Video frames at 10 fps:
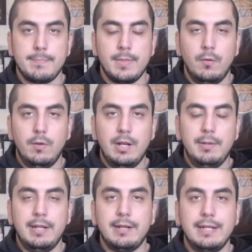What up,
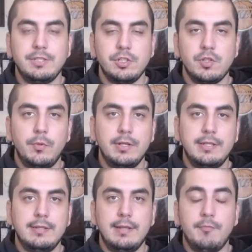Laker Nation? It's your boy
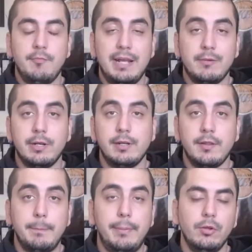DTLF back with another
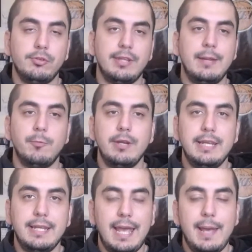post-game
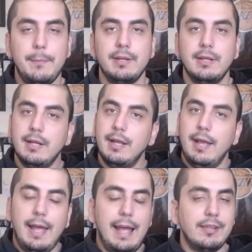recap.
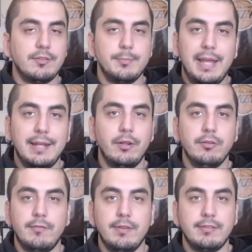As man, those
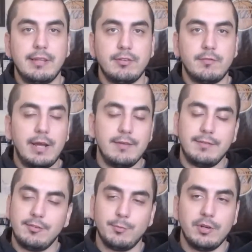of us that survived
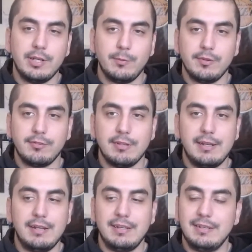this morning was
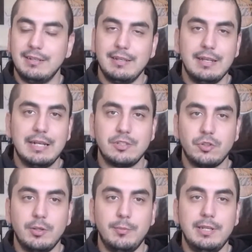
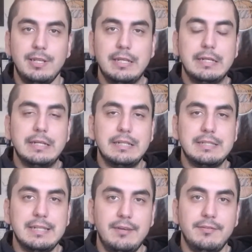extremely
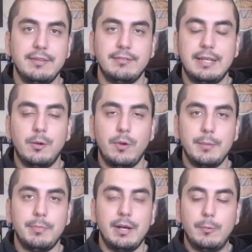tough to stay awake,
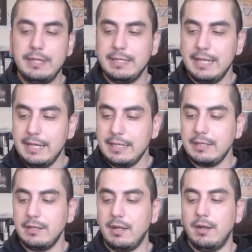but we did it.
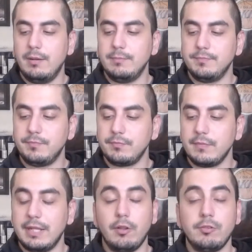And
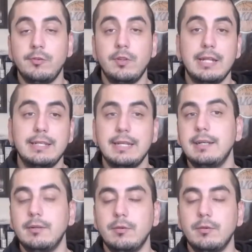those of you that